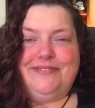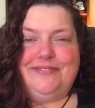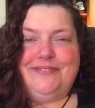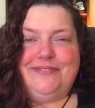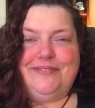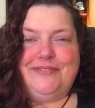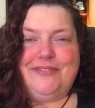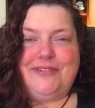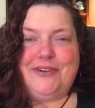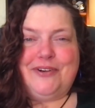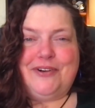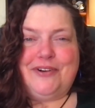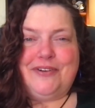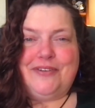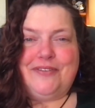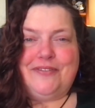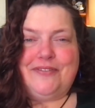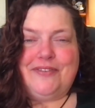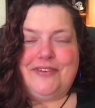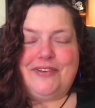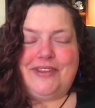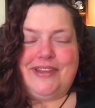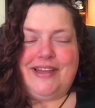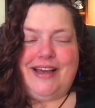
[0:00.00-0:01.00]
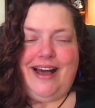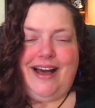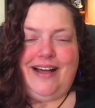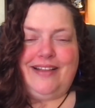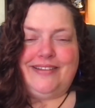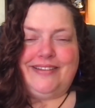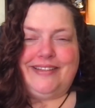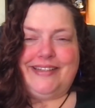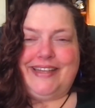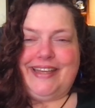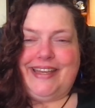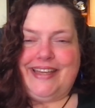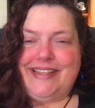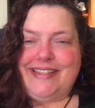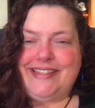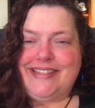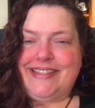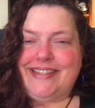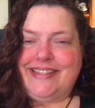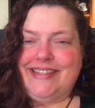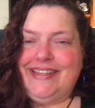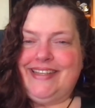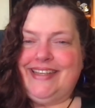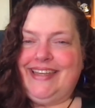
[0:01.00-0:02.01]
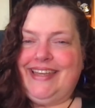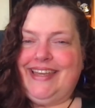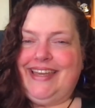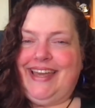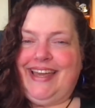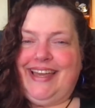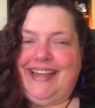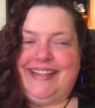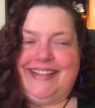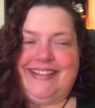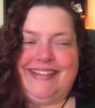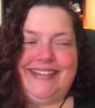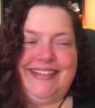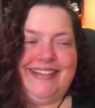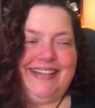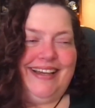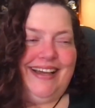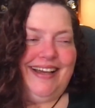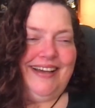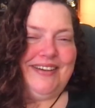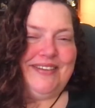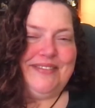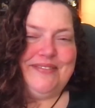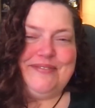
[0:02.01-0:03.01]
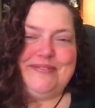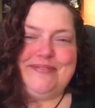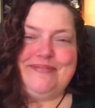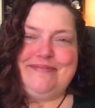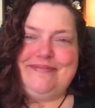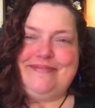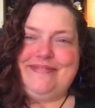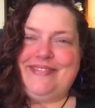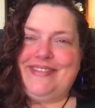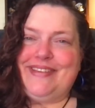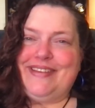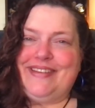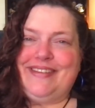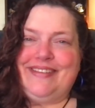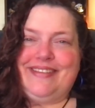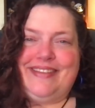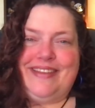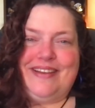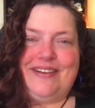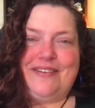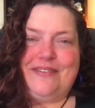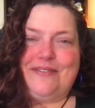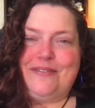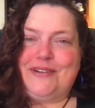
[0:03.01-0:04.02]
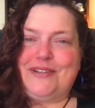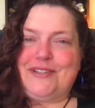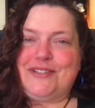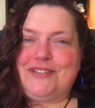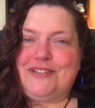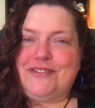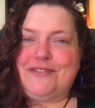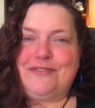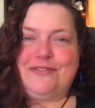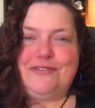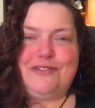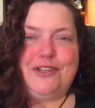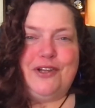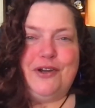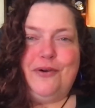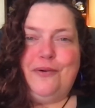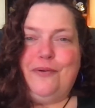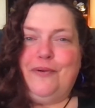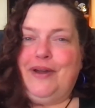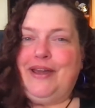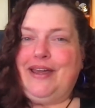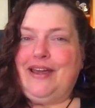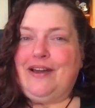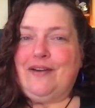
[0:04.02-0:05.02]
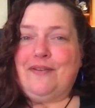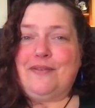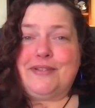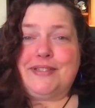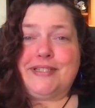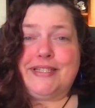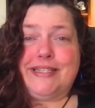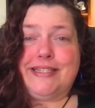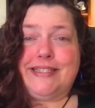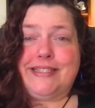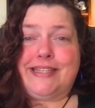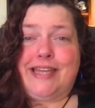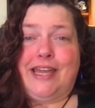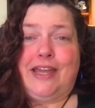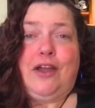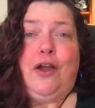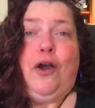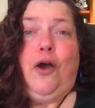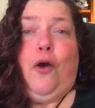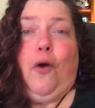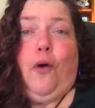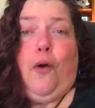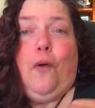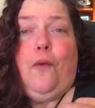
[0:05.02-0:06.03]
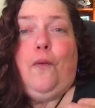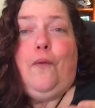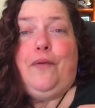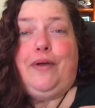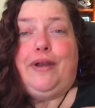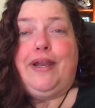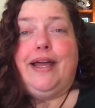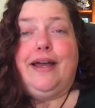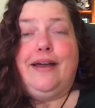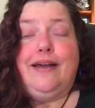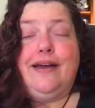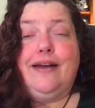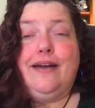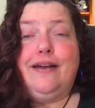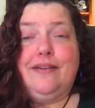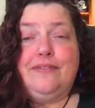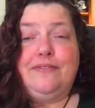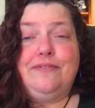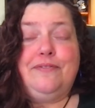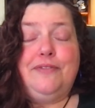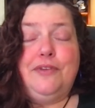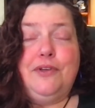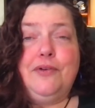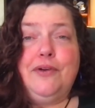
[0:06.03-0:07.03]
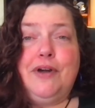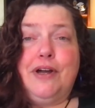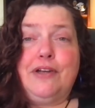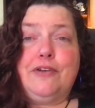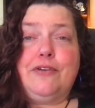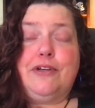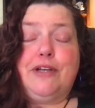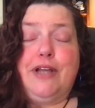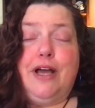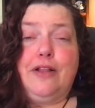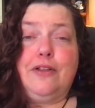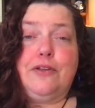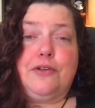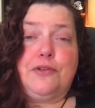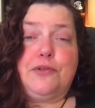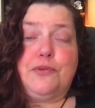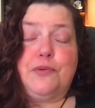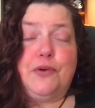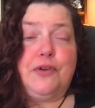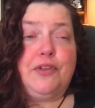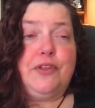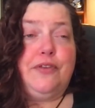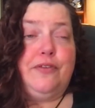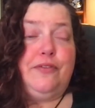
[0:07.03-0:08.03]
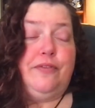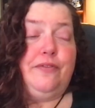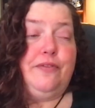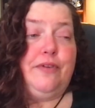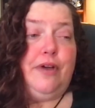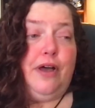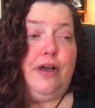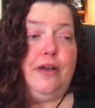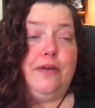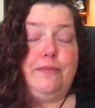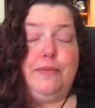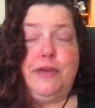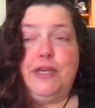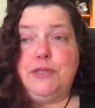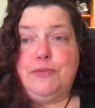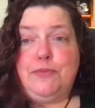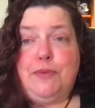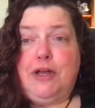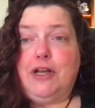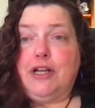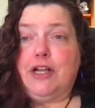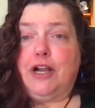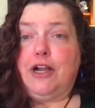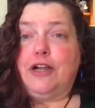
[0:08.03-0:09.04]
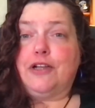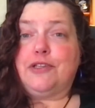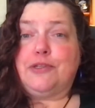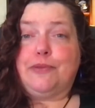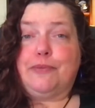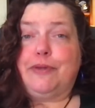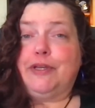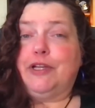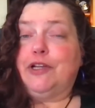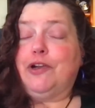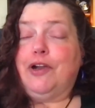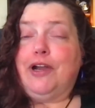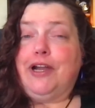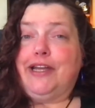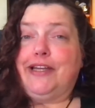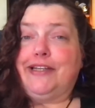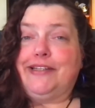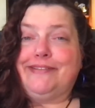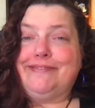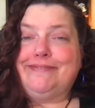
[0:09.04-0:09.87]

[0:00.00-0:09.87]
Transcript: for the holidays, and there was no way I was going to say, oh, and a few $100s worth of baseball cards would be great.